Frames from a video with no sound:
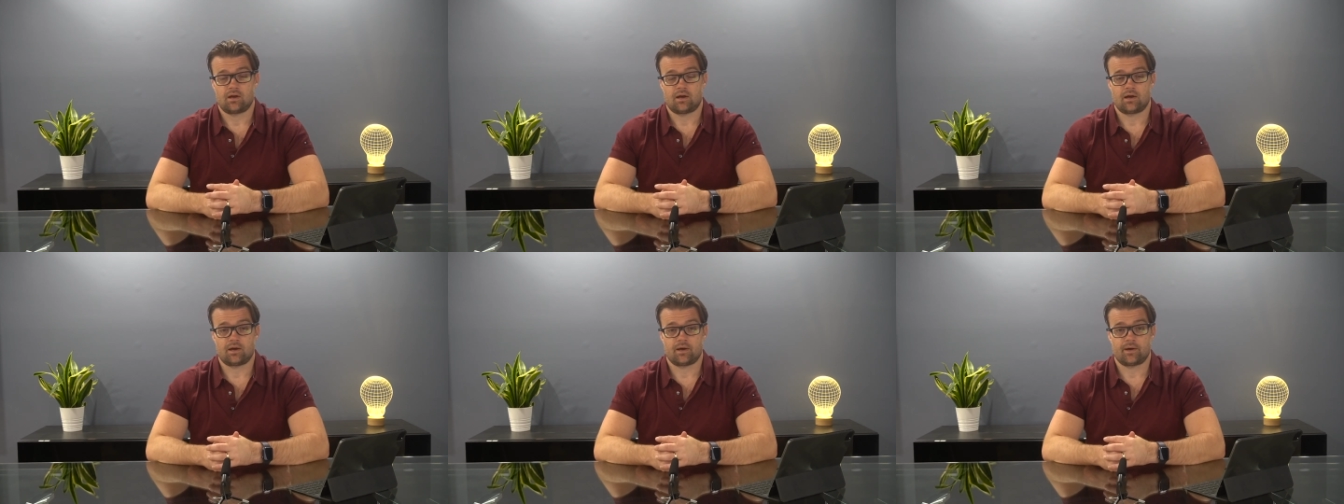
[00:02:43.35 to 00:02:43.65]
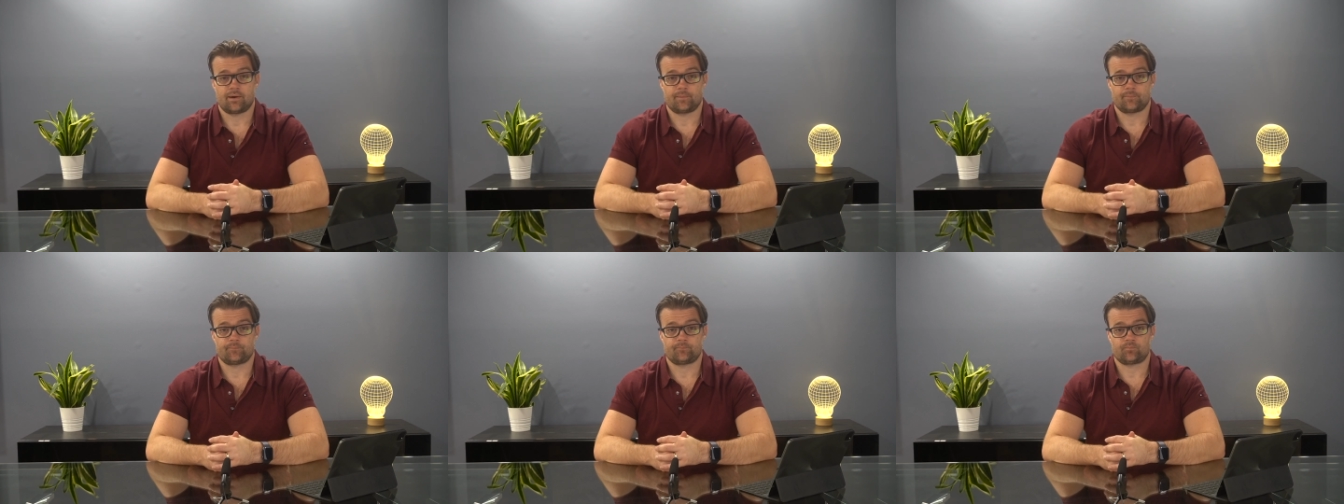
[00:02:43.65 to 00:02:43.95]

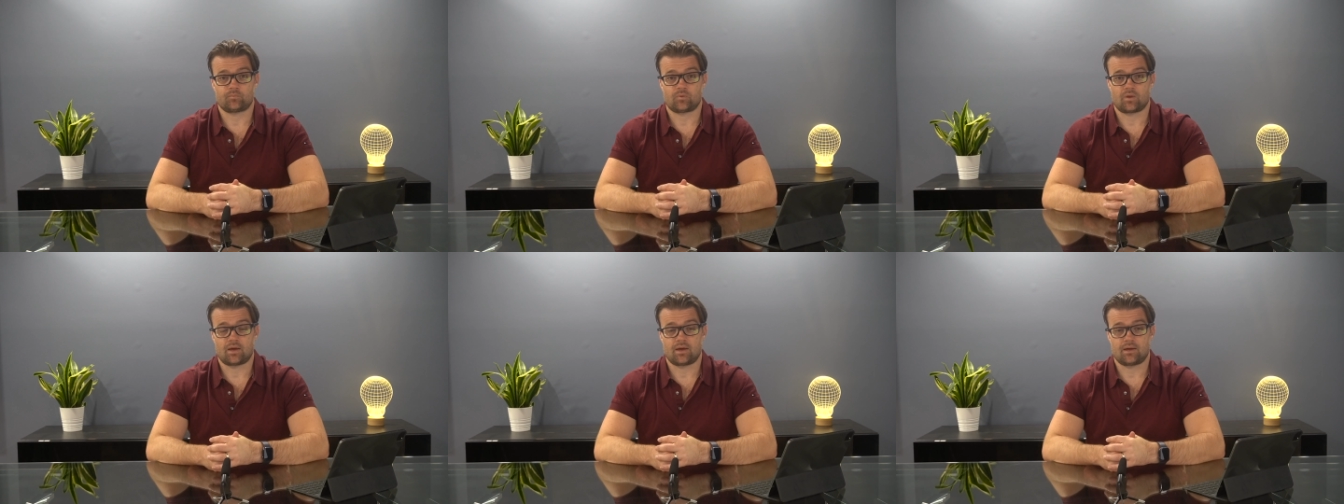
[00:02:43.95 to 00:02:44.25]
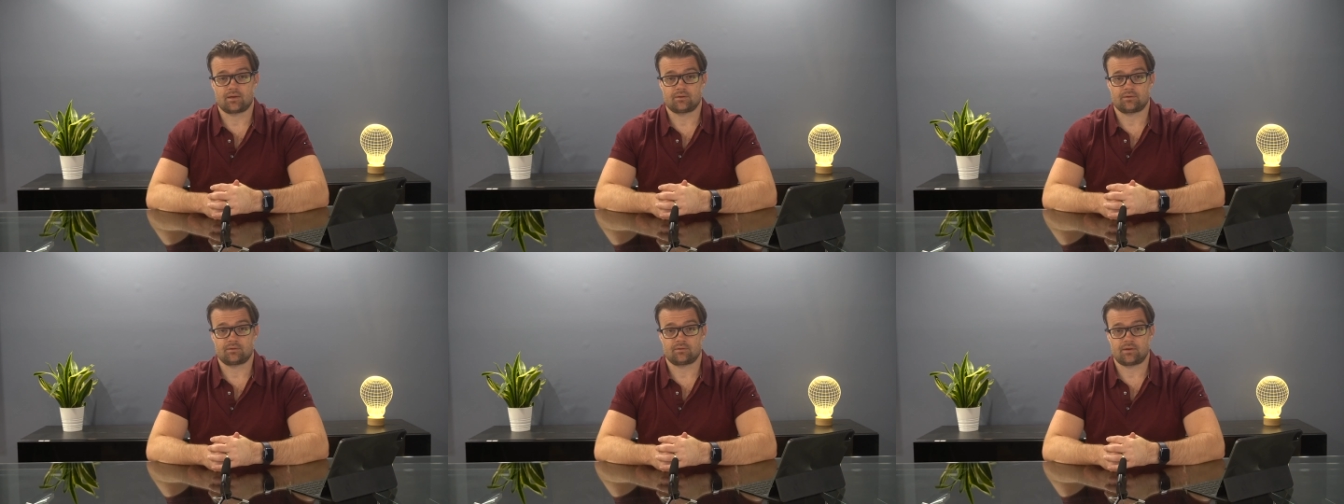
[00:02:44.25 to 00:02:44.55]
And
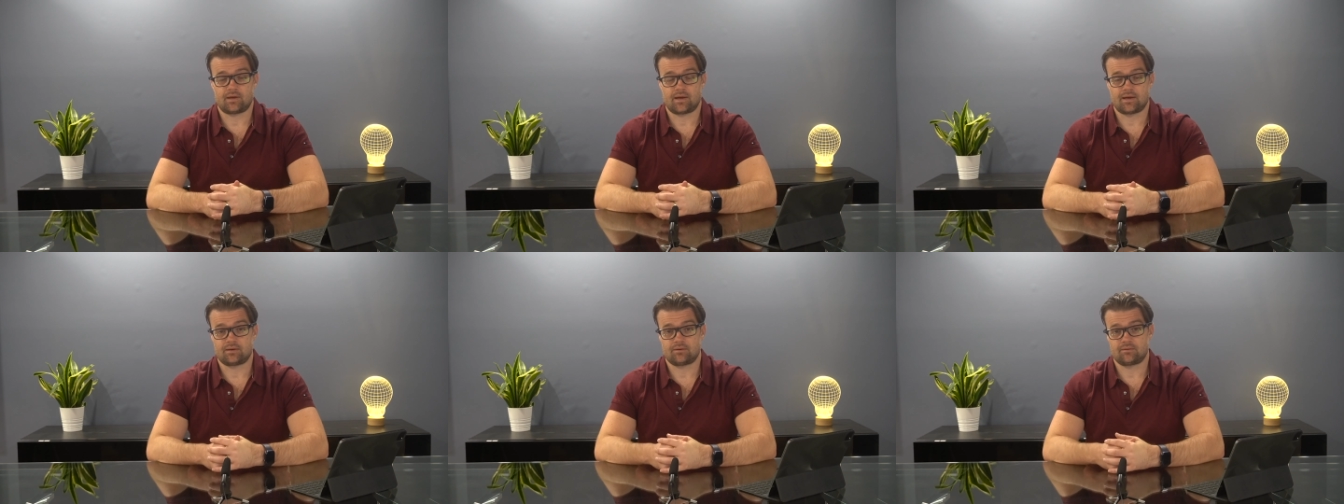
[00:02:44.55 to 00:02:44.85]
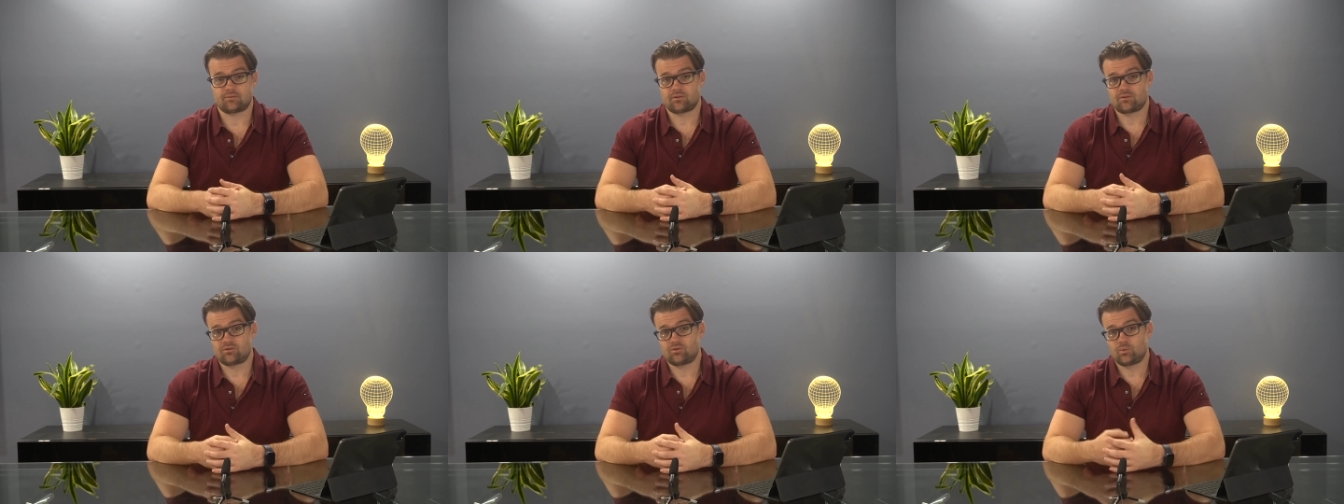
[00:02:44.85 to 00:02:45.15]

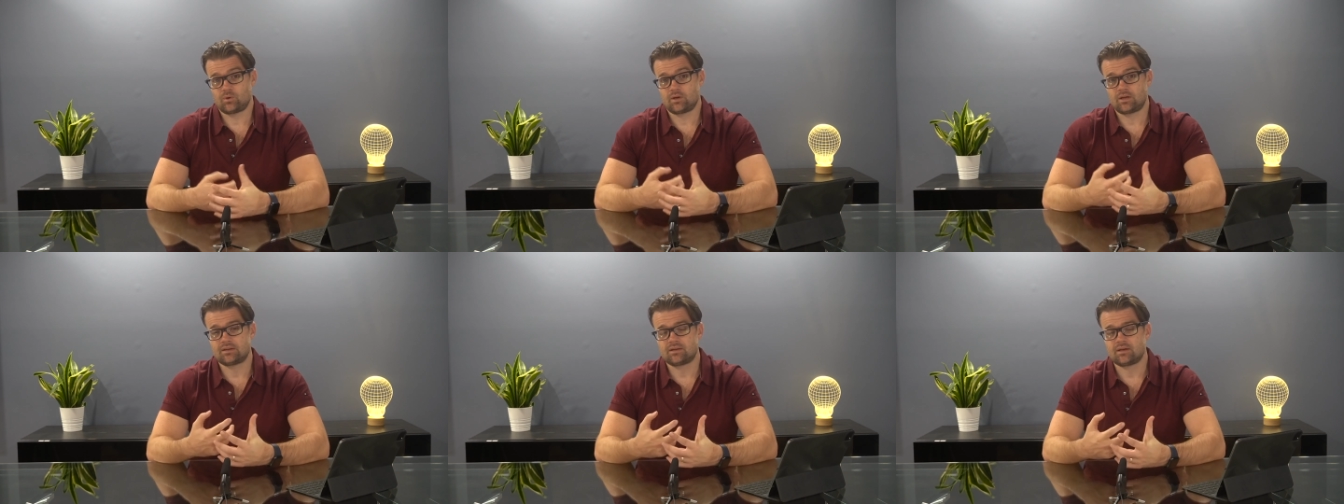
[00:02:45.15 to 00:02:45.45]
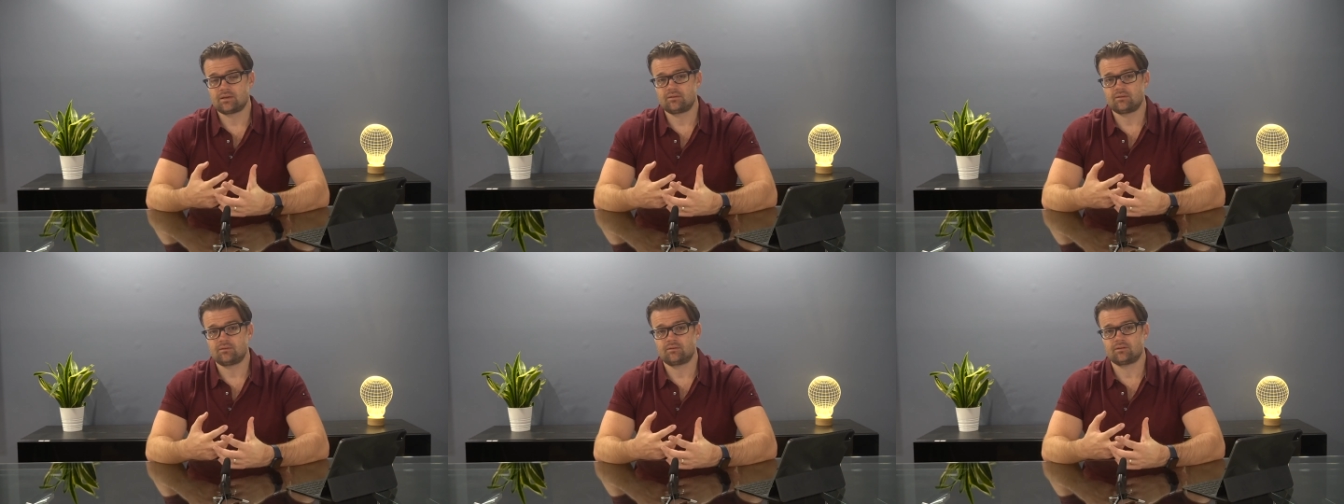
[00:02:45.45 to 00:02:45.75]
it's also an
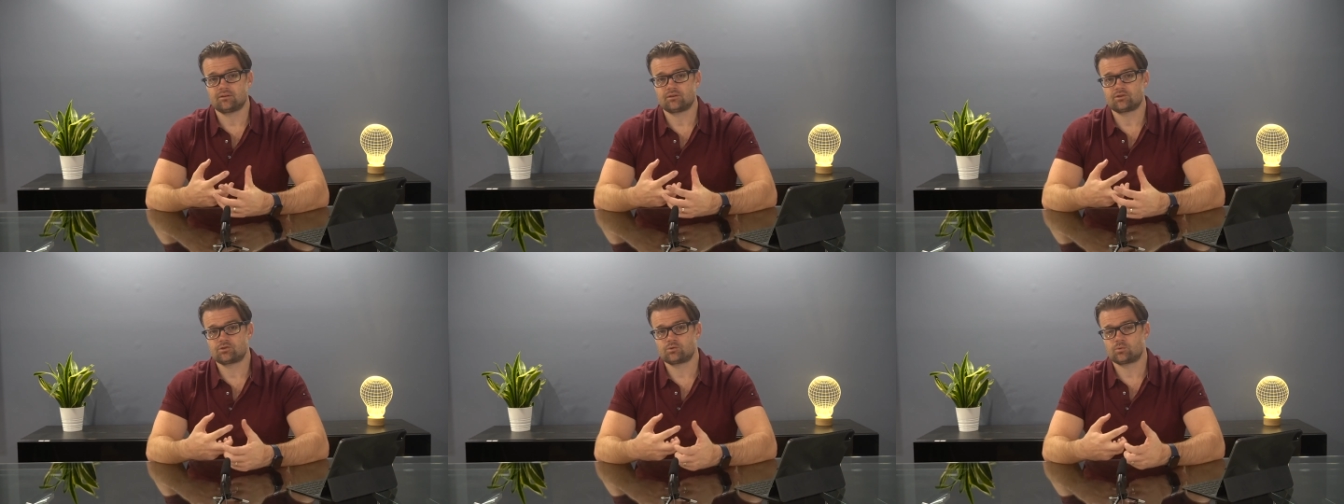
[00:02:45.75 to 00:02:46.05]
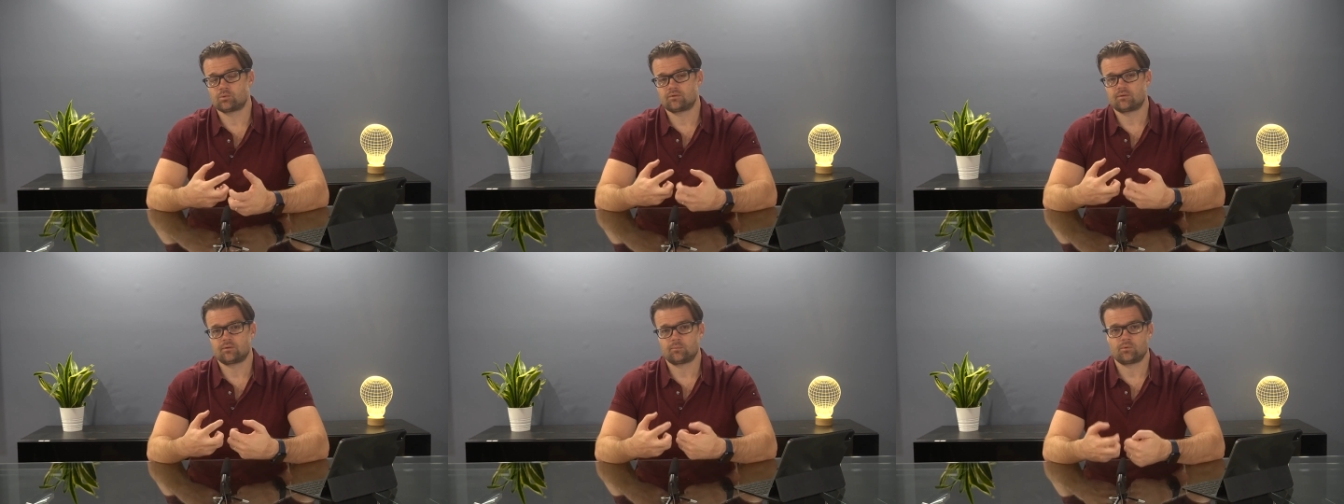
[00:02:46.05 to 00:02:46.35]
identity
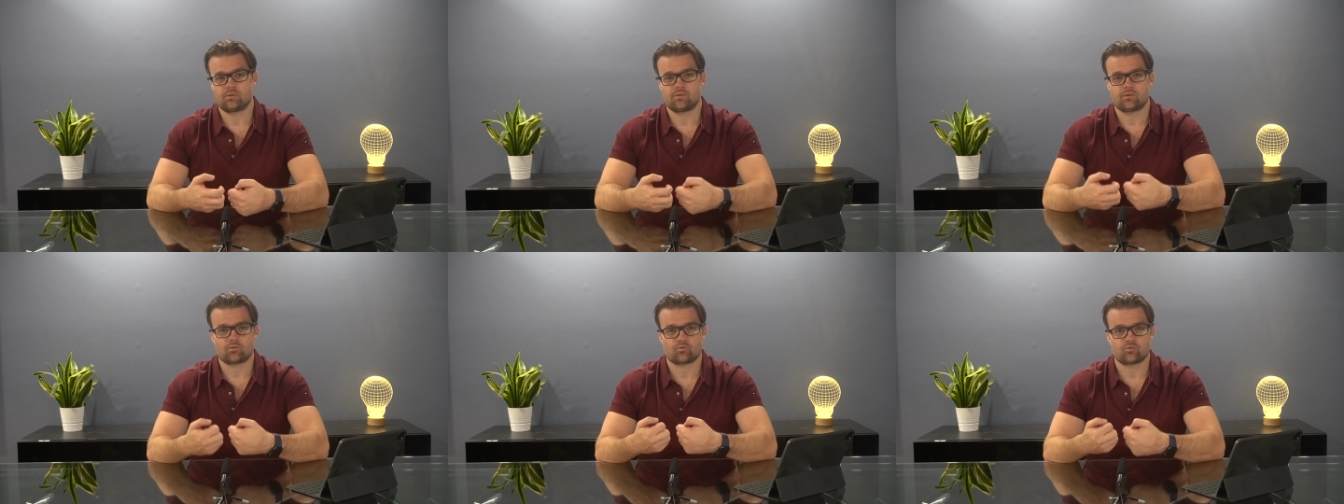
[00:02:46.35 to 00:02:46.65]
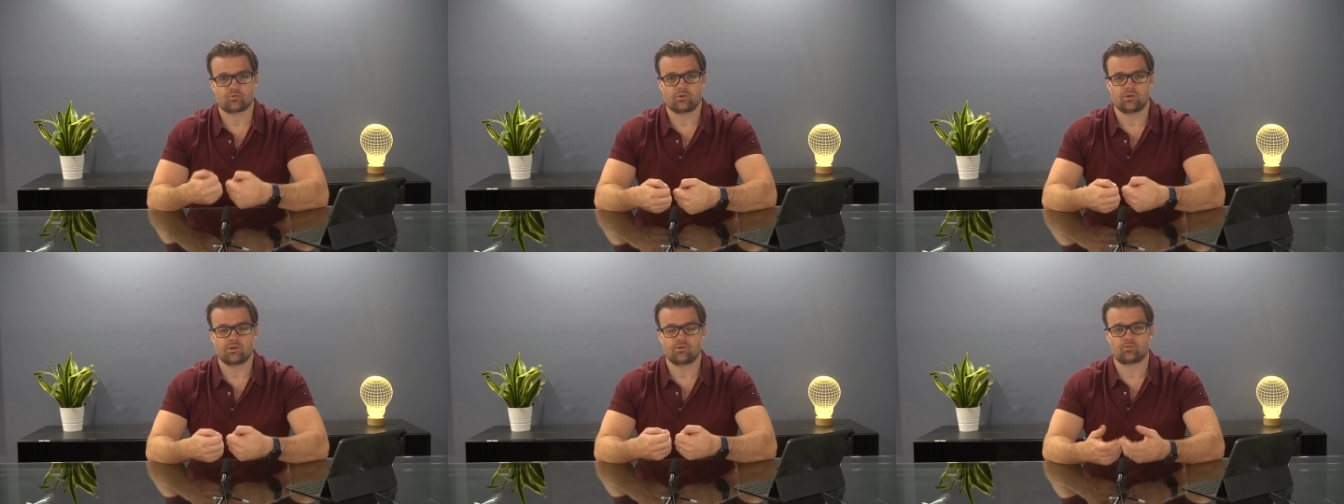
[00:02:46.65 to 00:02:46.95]
issue. It's someone that
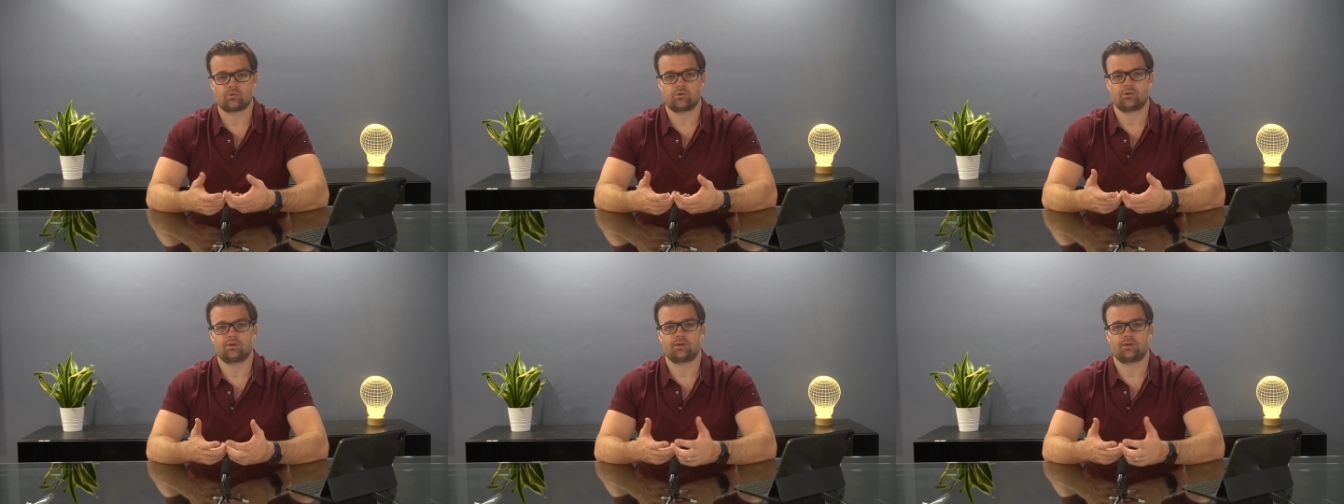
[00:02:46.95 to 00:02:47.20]
really